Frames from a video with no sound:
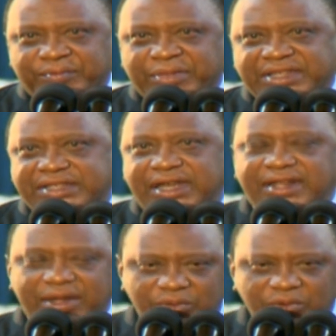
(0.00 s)
But say
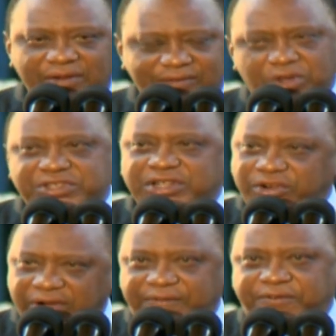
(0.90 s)
that we have lost a
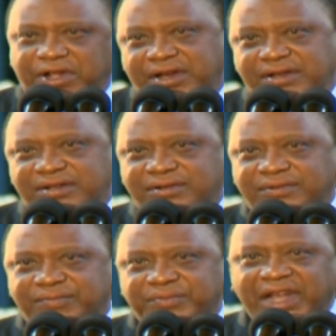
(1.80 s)
great friend,
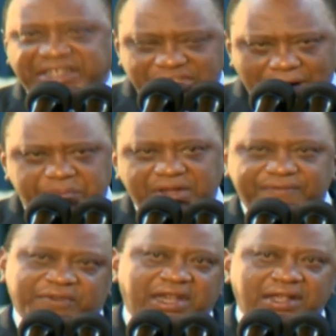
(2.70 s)
a champion
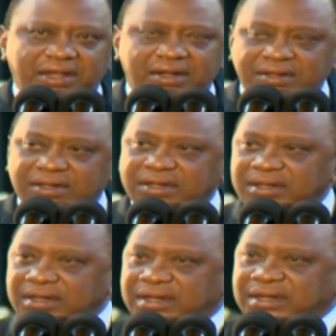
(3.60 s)
for Kenya,
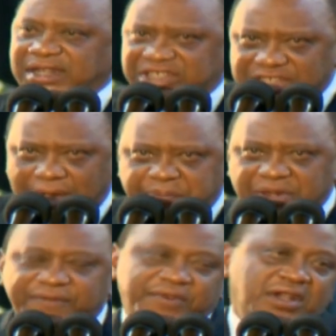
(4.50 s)
a
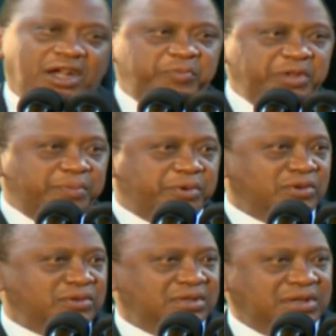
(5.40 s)
champion for young
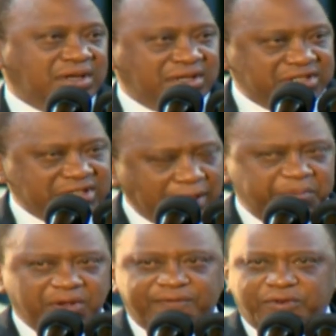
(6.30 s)
people, a
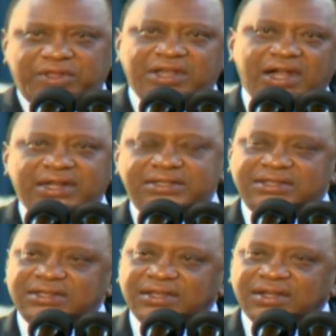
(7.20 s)
champion for the
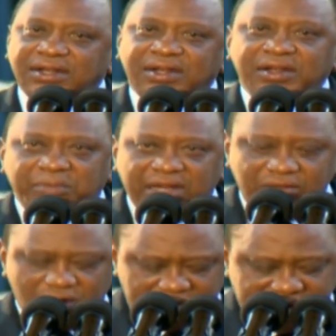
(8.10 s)
arts. May
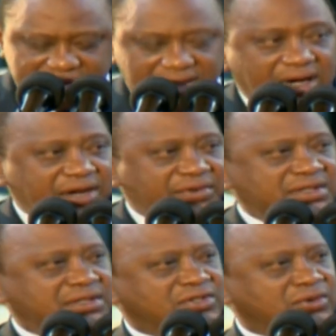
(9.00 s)
the Almighty God
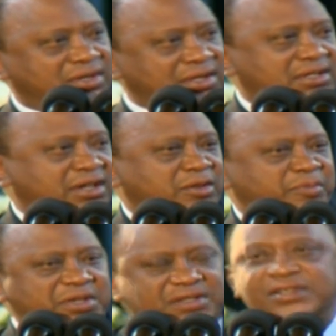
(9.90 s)
rest his soul in eternal
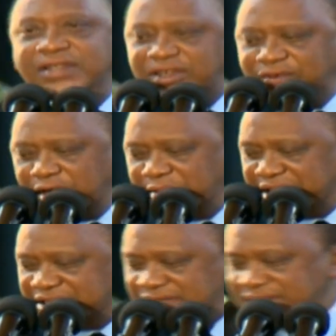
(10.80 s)
peace. Thank you very much.